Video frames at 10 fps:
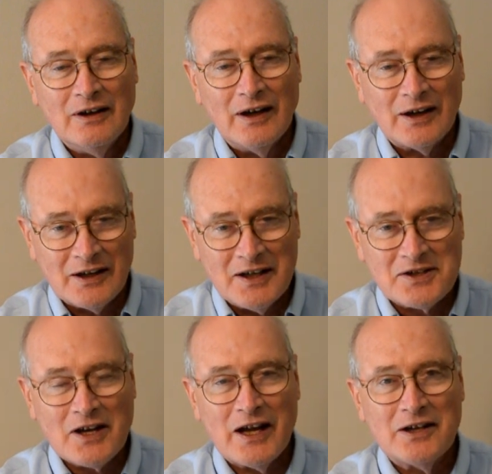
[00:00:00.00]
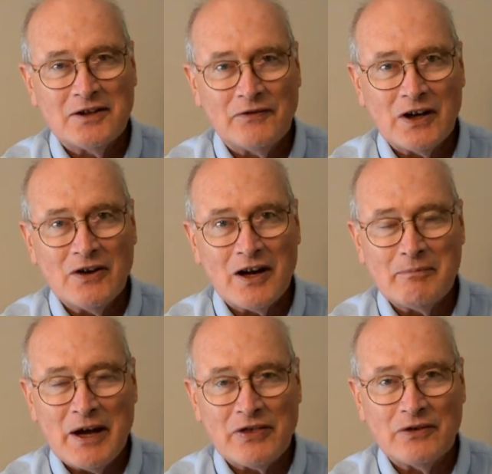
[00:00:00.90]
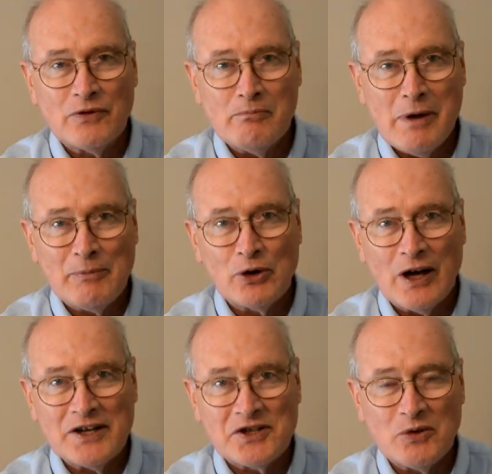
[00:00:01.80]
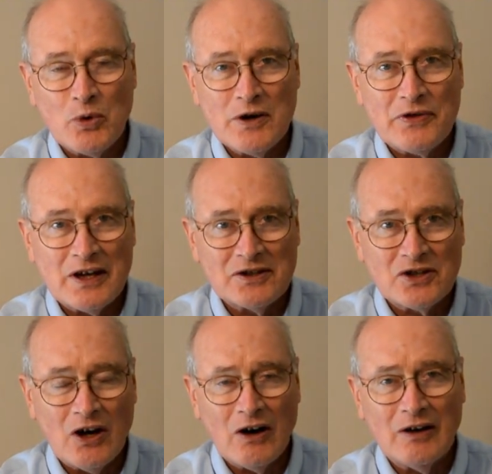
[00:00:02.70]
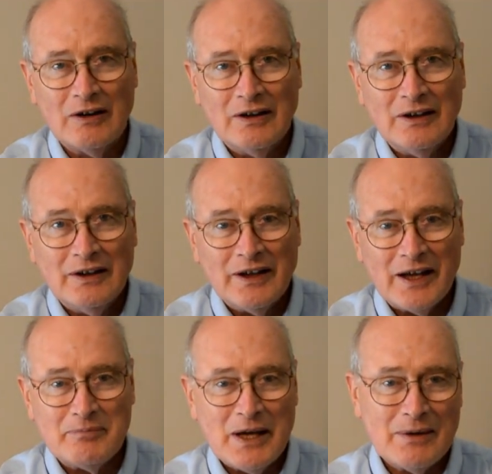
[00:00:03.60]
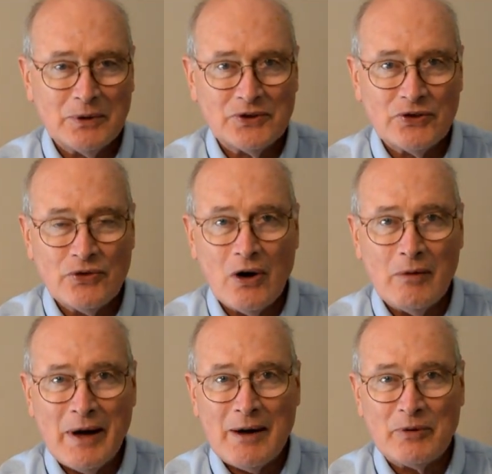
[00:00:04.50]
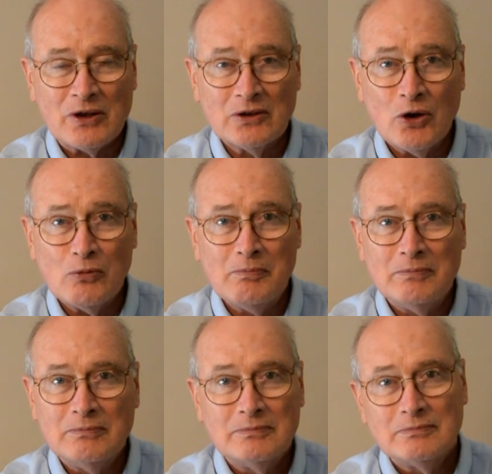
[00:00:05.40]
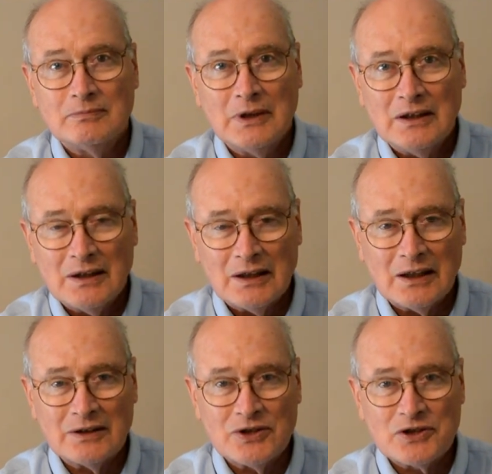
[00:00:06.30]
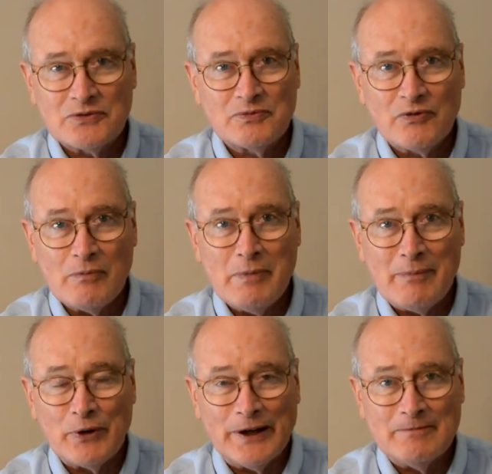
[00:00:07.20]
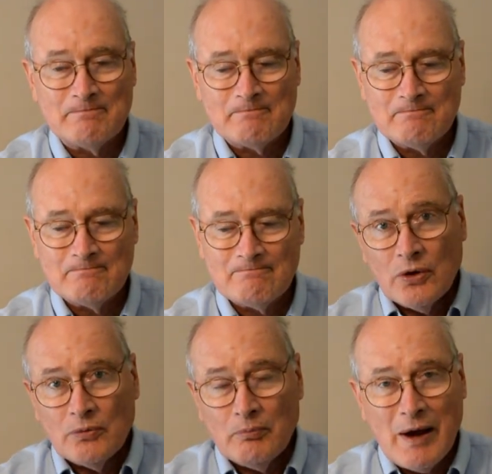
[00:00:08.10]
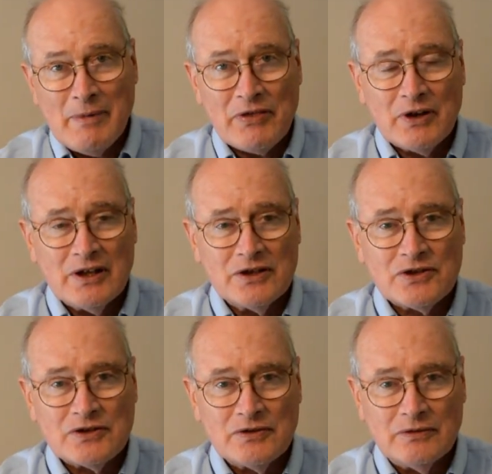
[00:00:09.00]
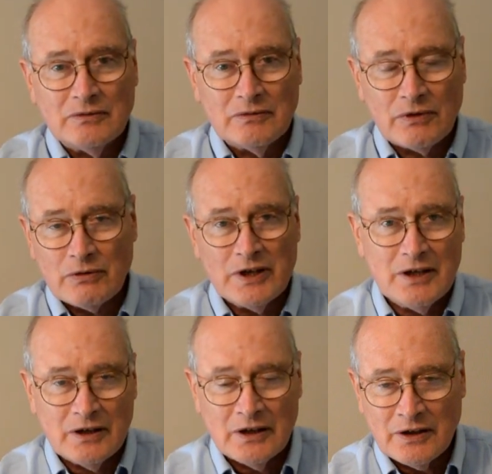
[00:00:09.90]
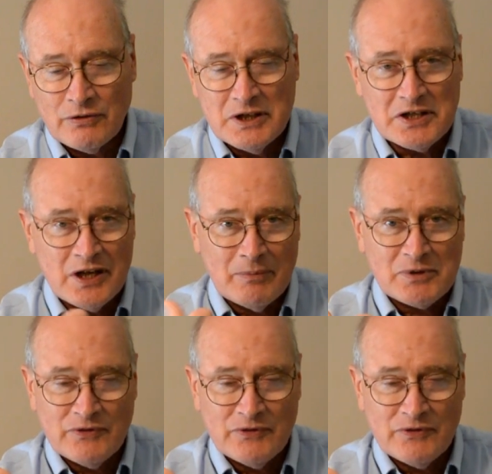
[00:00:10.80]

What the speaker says: And I decided to figure out a method for memorizing where things are and be able to draw a map of the globe just from memory. My method is three steps.